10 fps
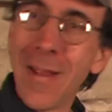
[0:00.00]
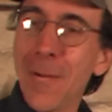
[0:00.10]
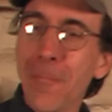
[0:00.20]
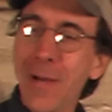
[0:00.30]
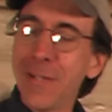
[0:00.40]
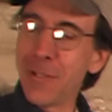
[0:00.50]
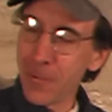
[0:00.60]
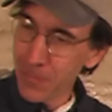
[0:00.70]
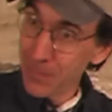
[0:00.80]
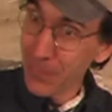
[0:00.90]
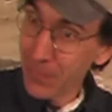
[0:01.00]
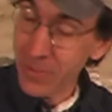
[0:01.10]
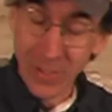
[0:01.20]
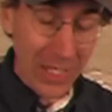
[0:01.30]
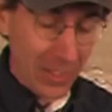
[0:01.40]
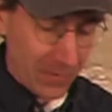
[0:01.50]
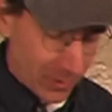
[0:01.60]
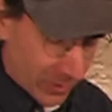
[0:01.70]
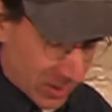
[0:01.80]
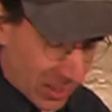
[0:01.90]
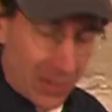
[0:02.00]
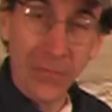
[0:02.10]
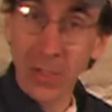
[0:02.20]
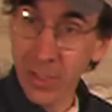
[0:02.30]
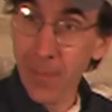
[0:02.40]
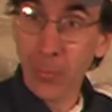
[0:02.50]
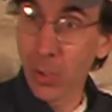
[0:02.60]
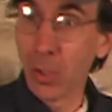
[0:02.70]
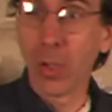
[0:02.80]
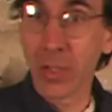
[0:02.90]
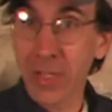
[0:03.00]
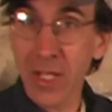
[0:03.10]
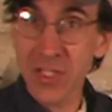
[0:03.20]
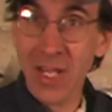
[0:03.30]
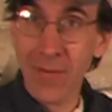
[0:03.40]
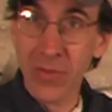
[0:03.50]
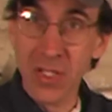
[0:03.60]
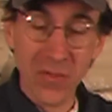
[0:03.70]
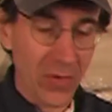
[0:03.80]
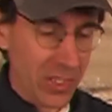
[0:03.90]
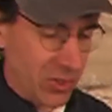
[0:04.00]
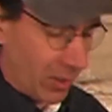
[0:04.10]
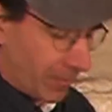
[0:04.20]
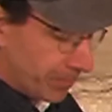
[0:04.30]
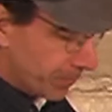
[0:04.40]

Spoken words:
When you're getting the tank filled up, all oil tanks have these vents on them.